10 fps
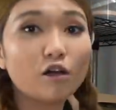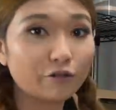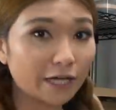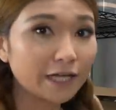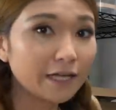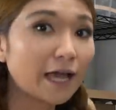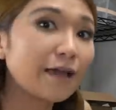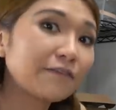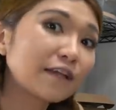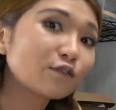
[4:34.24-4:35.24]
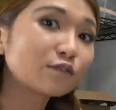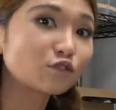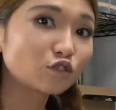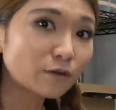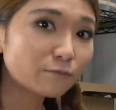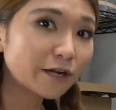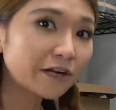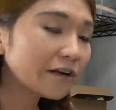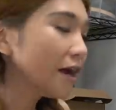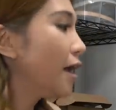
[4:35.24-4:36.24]
Okay, I've done all the
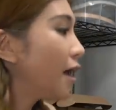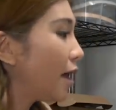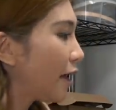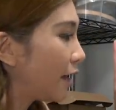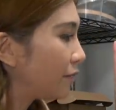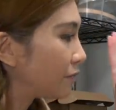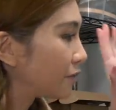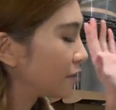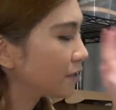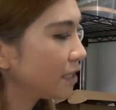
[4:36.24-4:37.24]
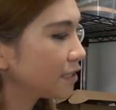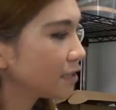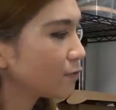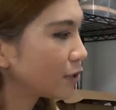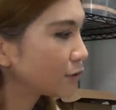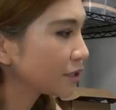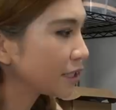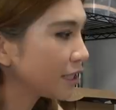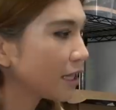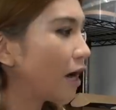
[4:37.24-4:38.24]
software and the CNC router
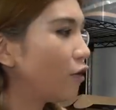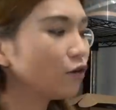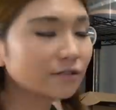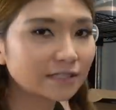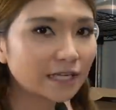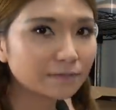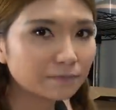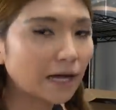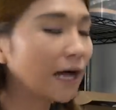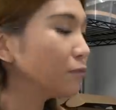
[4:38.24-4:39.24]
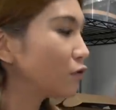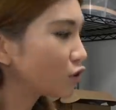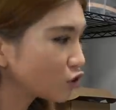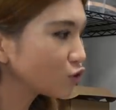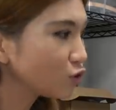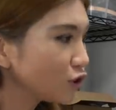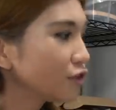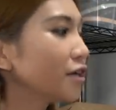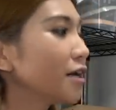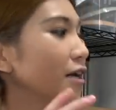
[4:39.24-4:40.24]
kit are all set, but I'm not
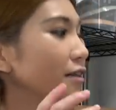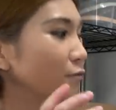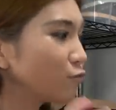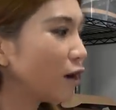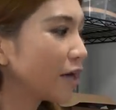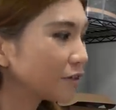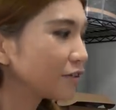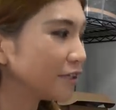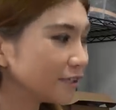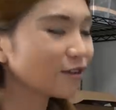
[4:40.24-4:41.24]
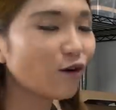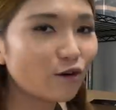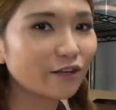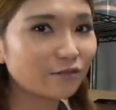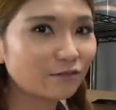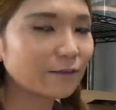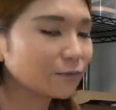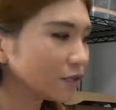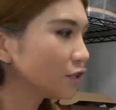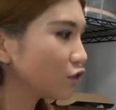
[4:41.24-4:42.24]
sure the wire is all in the right
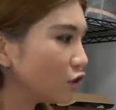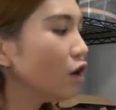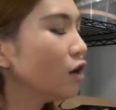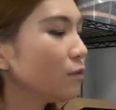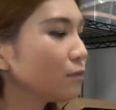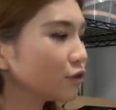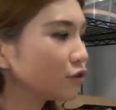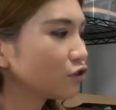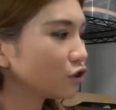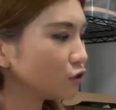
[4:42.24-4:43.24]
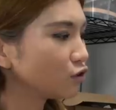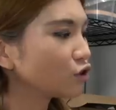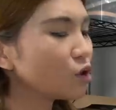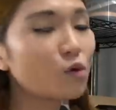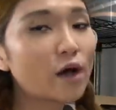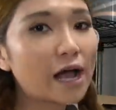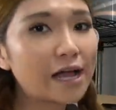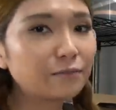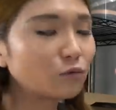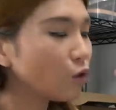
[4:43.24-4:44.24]
precision. So
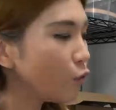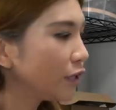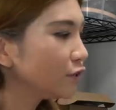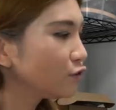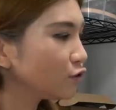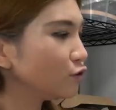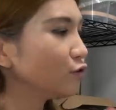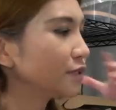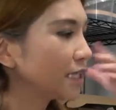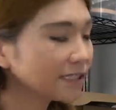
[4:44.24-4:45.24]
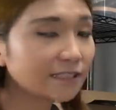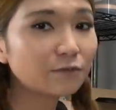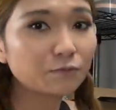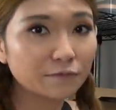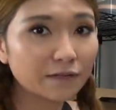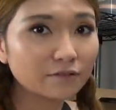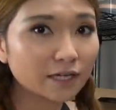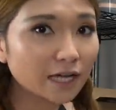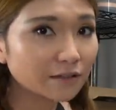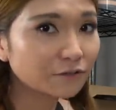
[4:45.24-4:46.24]
I'm going to test it without the
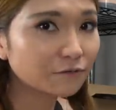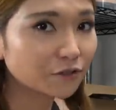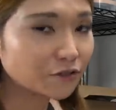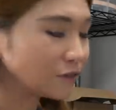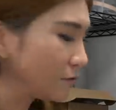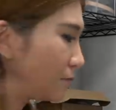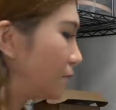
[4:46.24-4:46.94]
cutter first.